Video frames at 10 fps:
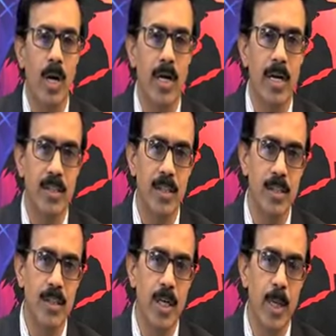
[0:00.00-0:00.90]
and
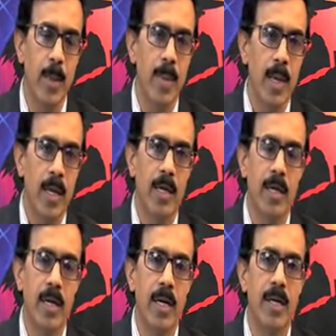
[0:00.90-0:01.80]
essentially
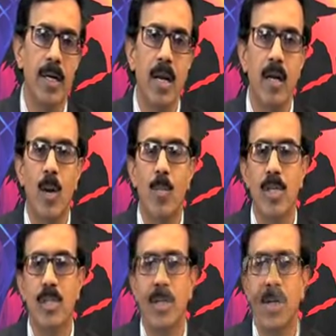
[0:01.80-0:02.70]
in internal
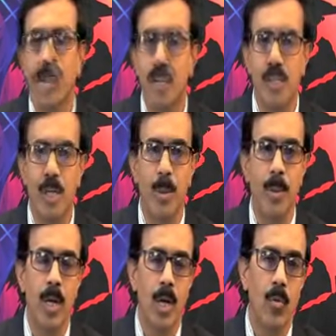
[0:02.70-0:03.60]
combustion engine